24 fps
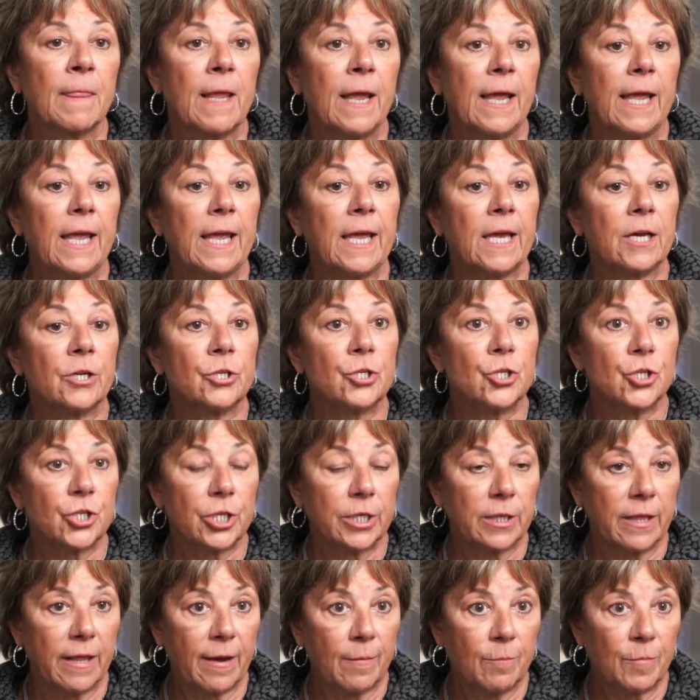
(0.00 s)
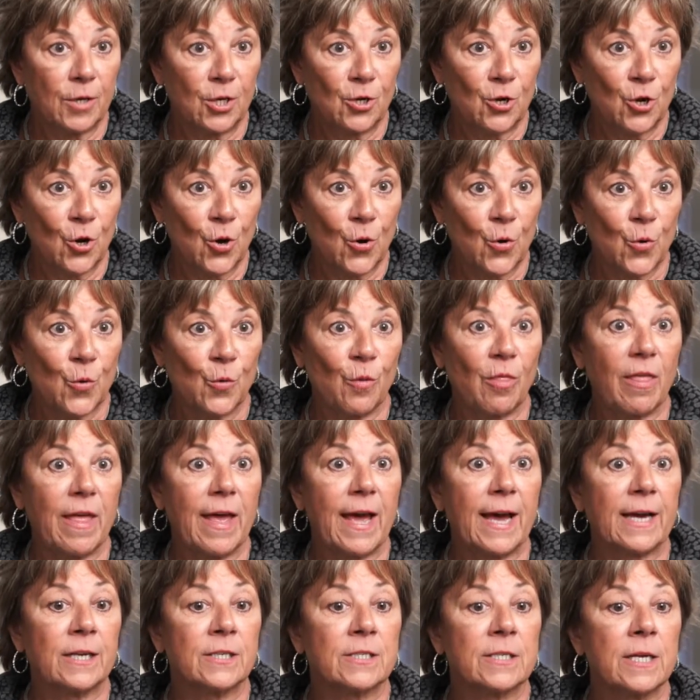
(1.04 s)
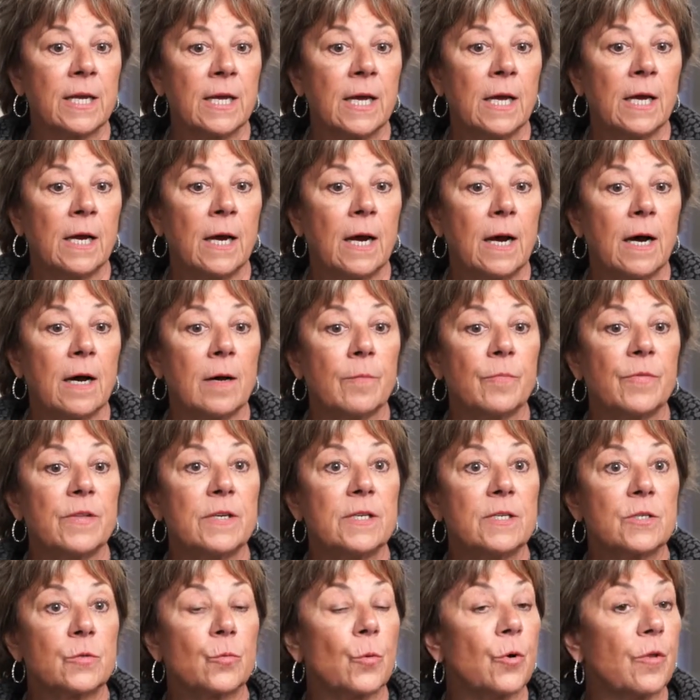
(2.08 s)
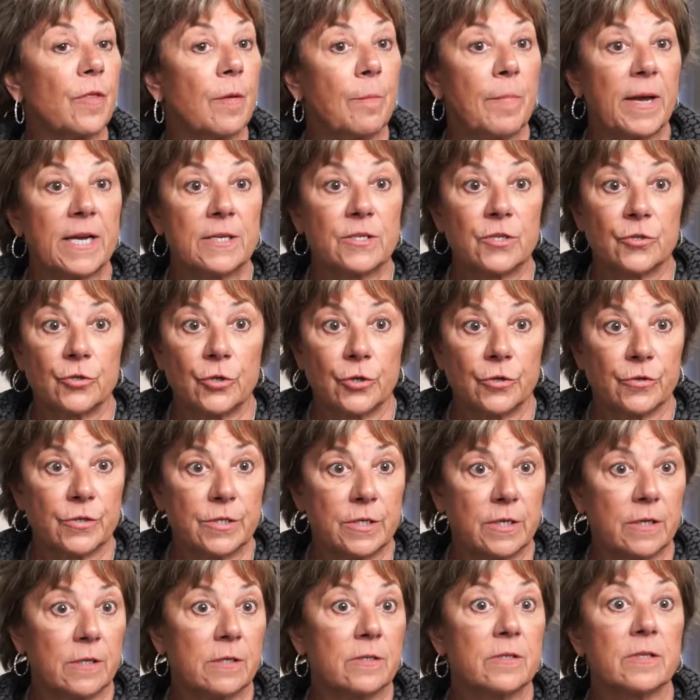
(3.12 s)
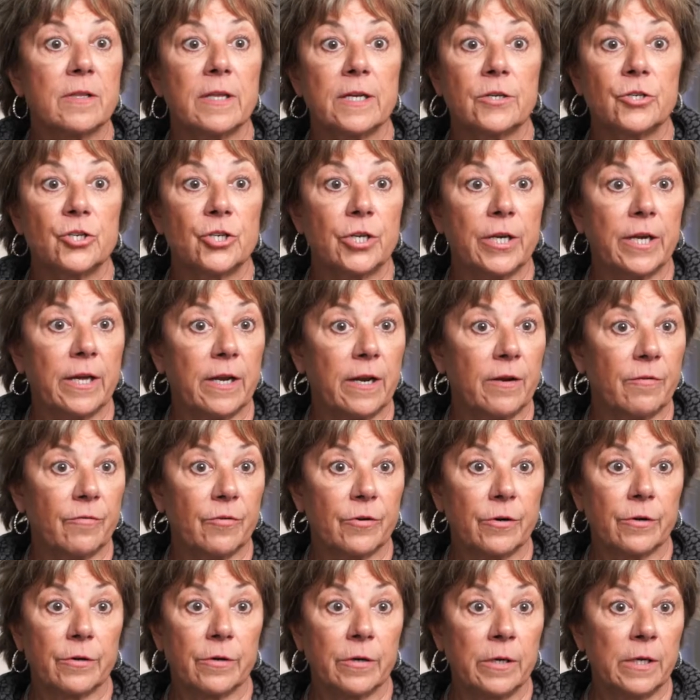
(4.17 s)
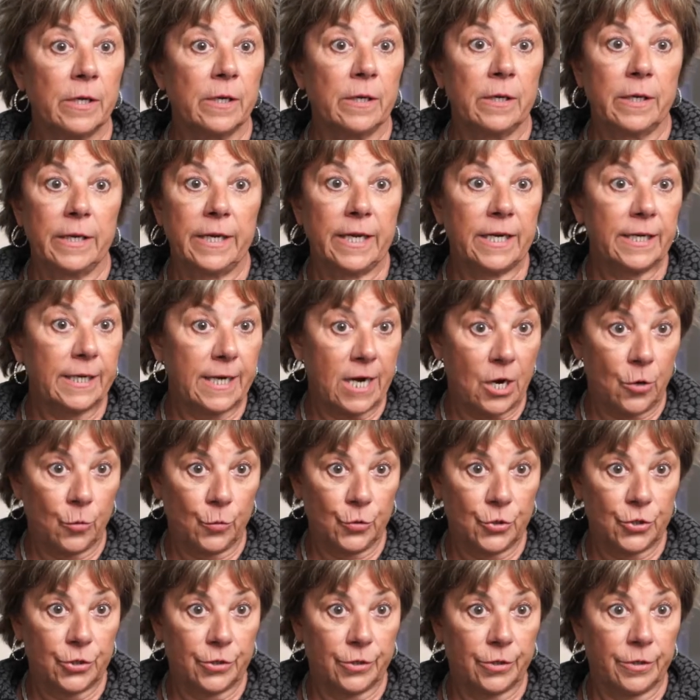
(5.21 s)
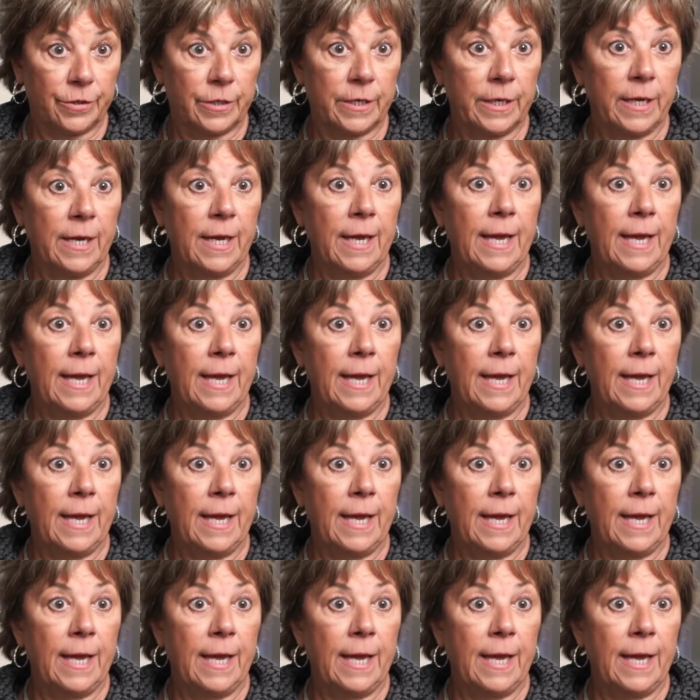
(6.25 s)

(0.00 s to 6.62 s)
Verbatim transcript: and she let me know that um, these were the best nurses that she had ever encountered.